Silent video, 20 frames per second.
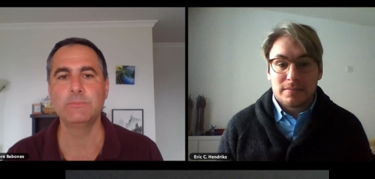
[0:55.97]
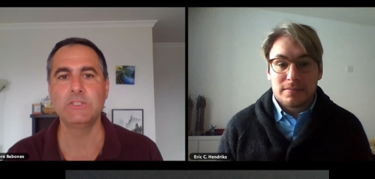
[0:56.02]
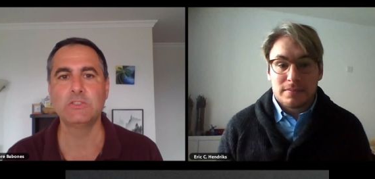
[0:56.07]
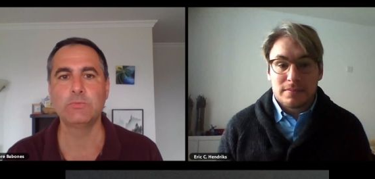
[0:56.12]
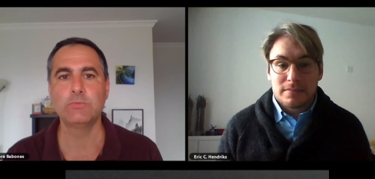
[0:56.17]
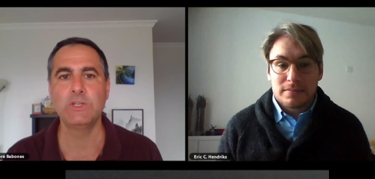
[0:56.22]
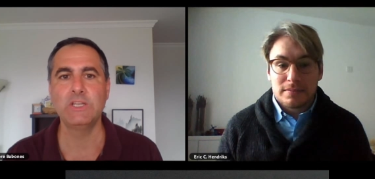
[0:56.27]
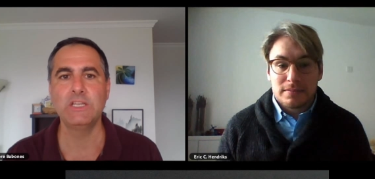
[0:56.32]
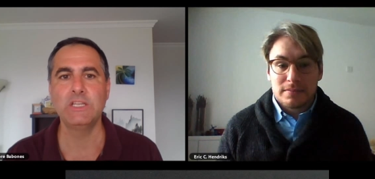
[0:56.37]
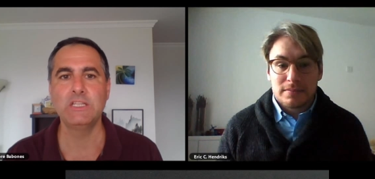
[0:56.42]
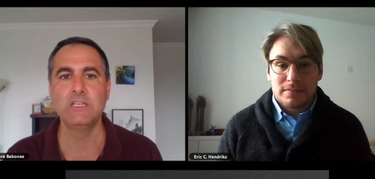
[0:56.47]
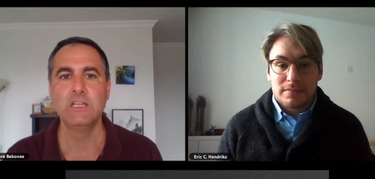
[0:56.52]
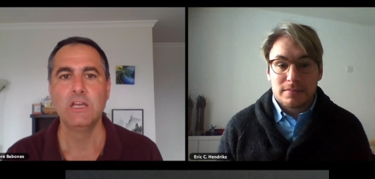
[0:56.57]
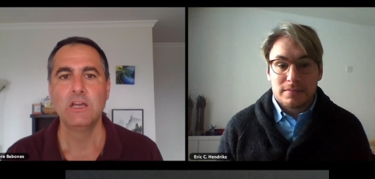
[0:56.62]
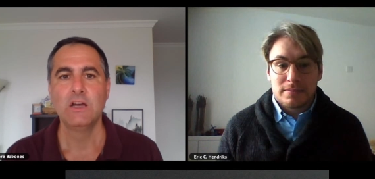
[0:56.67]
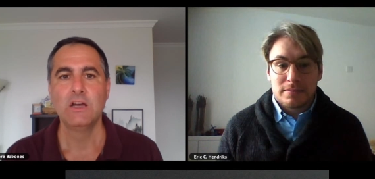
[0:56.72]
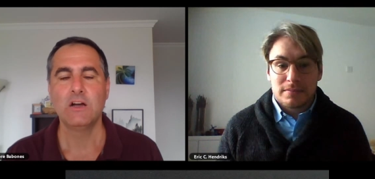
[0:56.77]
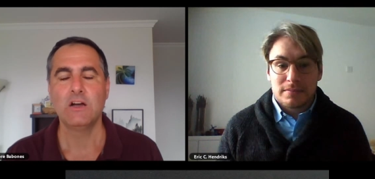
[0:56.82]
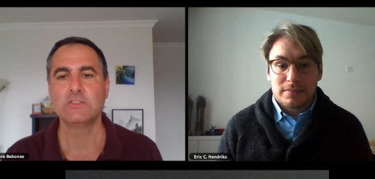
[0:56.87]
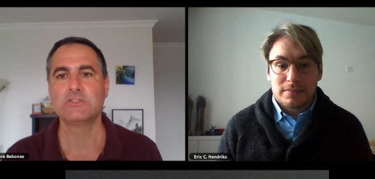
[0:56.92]
Speaker 1: between
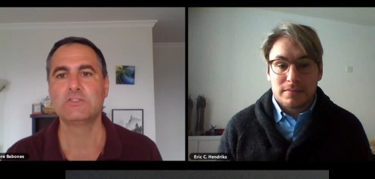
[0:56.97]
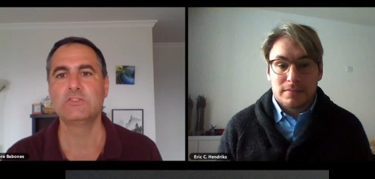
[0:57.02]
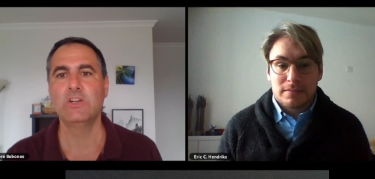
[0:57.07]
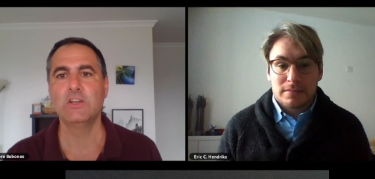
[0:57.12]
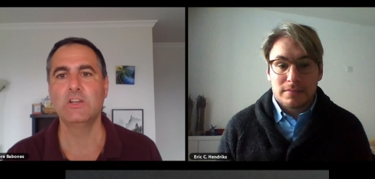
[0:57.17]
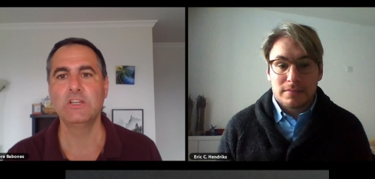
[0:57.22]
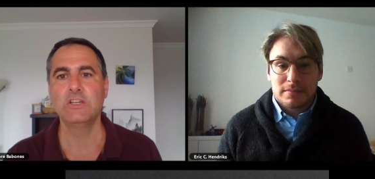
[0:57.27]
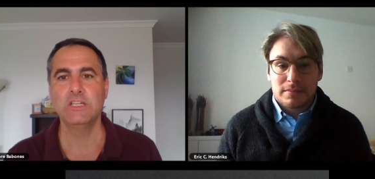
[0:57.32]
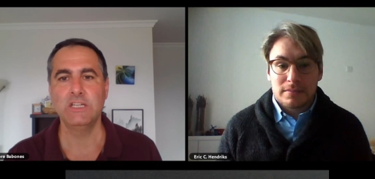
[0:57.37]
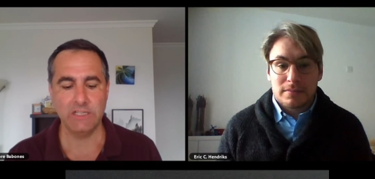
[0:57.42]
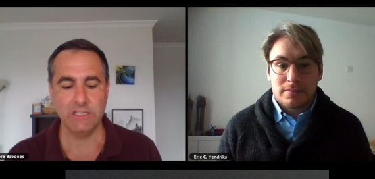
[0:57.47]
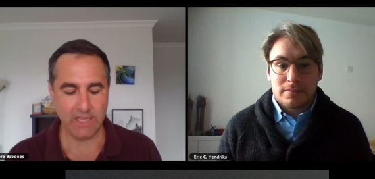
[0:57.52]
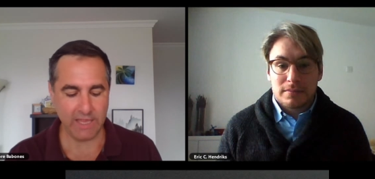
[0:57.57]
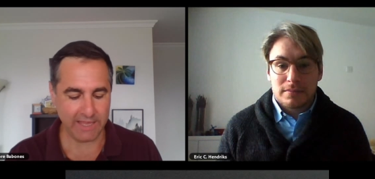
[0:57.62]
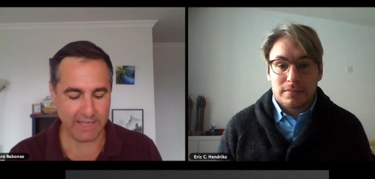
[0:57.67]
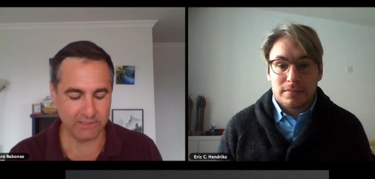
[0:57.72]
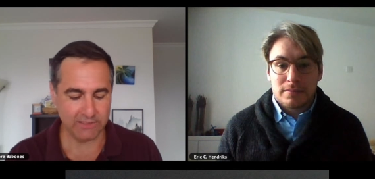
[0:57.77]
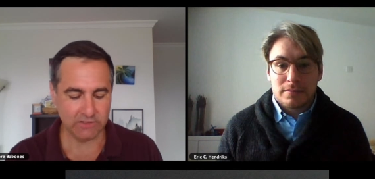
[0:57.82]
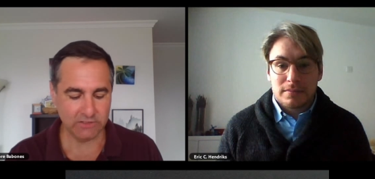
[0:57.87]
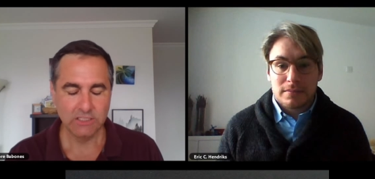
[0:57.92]
Australia
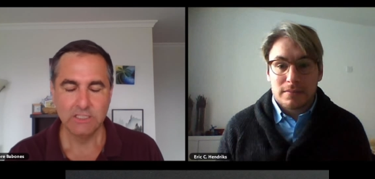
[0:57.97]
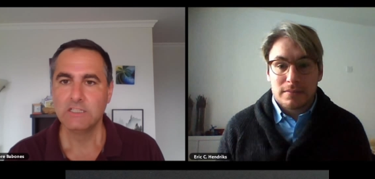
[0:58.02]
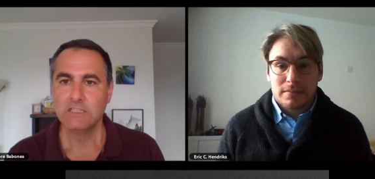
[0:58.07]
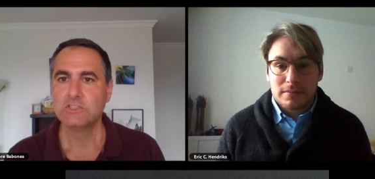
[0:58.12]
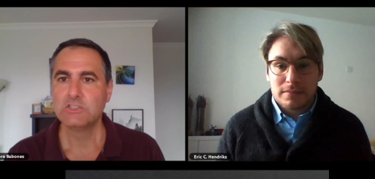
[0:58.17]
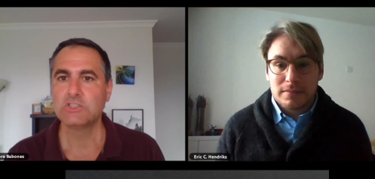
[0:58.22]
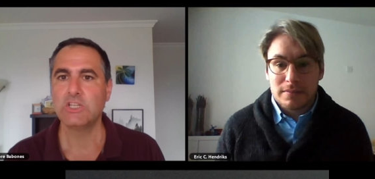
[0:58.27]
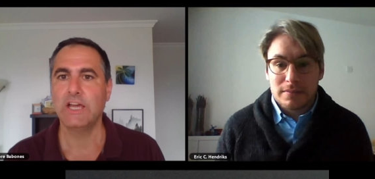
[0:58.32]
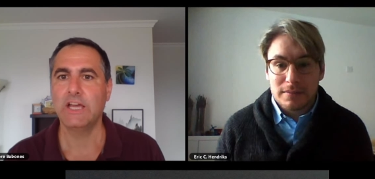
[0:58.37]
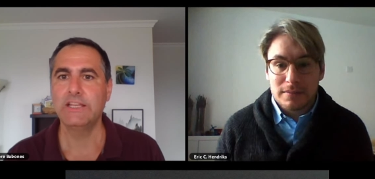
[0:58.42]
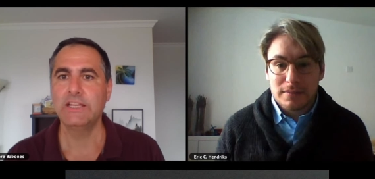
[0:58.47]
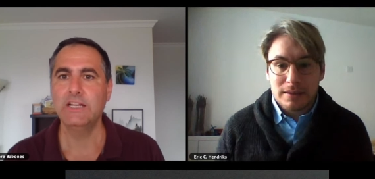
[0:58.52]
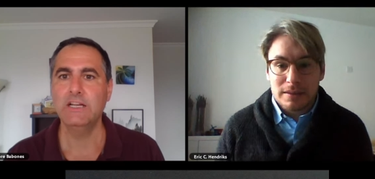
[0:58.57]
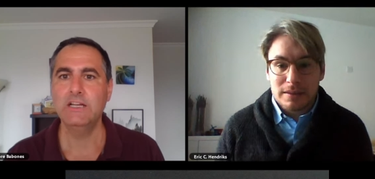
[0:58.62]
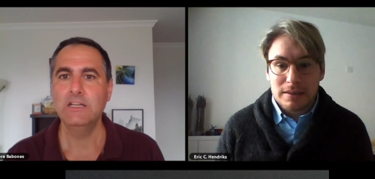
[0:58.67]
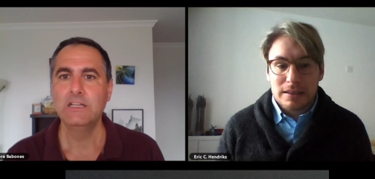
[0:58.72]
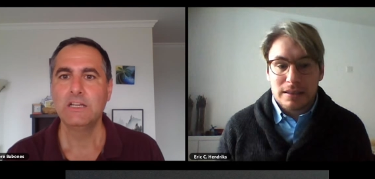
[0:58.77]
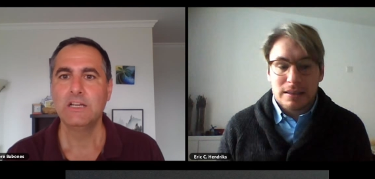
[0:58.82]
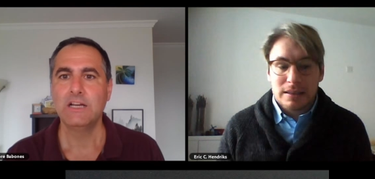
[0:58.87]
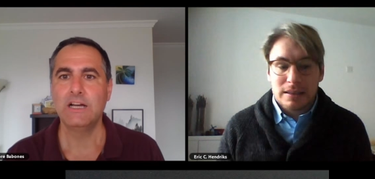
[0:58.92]
and
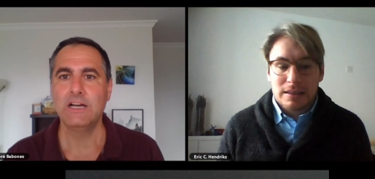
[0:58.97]
China.